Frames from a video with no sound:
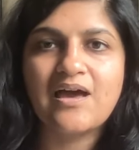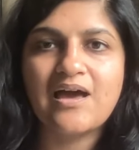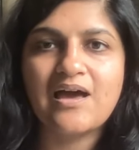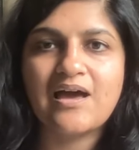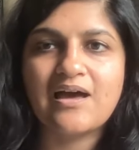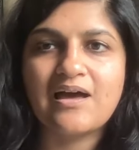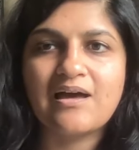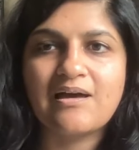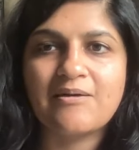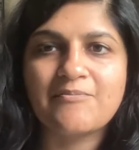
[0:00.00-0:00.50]

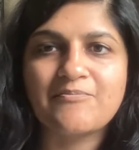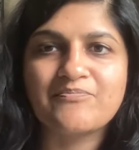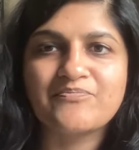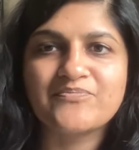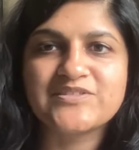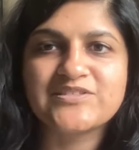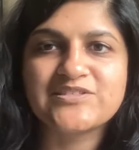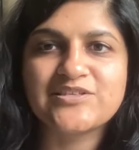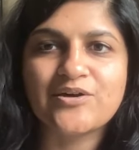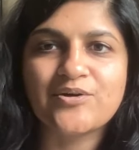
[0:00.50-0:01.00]

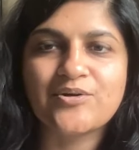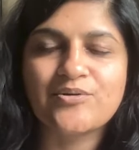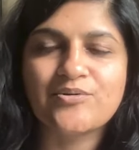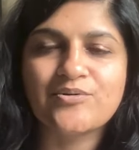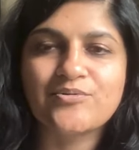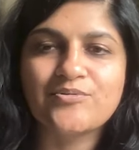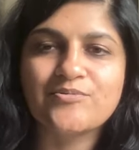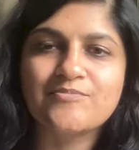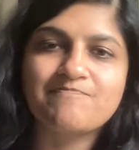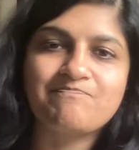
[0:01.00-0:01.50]

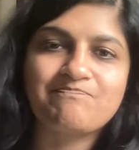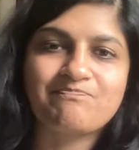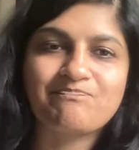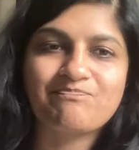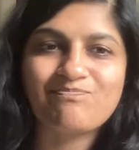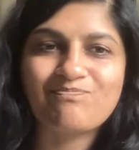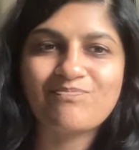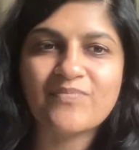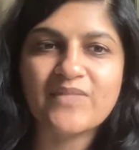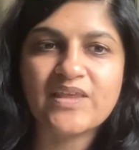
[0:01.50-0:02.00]
So
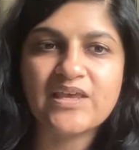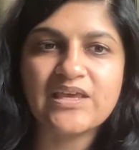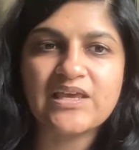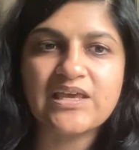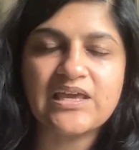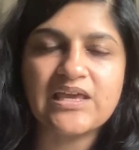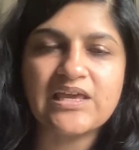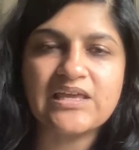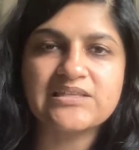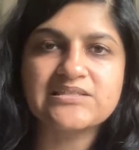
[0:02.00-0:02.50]

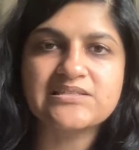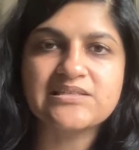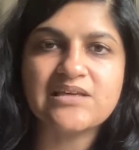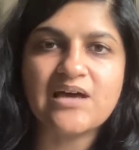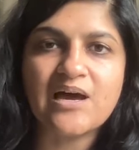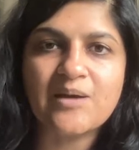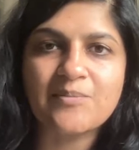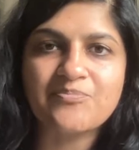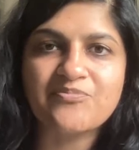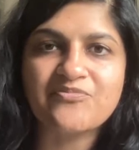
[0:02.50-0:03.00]
it's
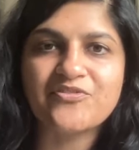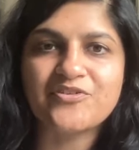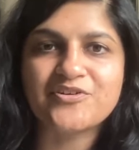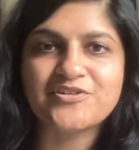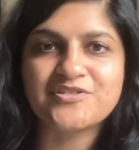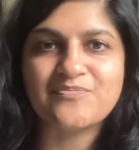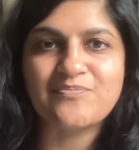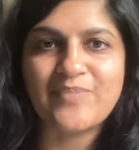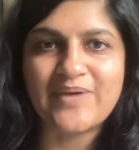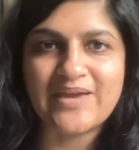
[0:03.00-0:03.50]
up for
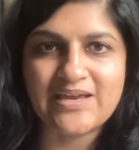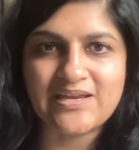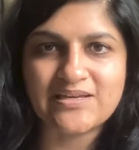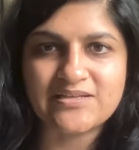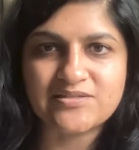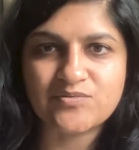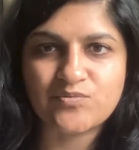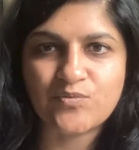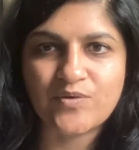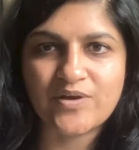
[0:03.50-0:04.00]

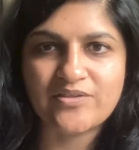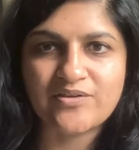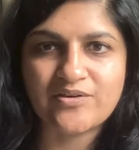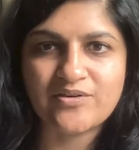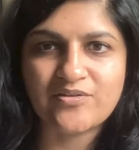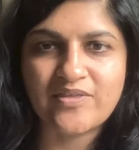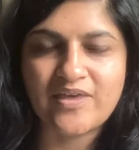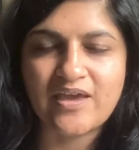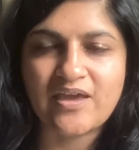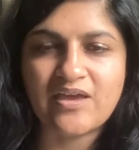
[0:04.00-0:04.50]
debate
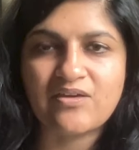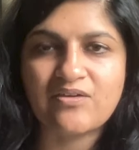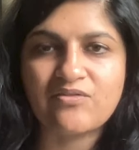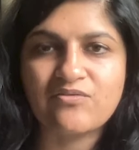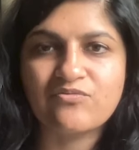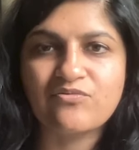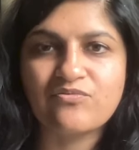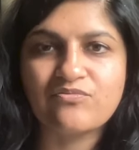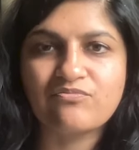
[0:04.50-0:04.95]
whether they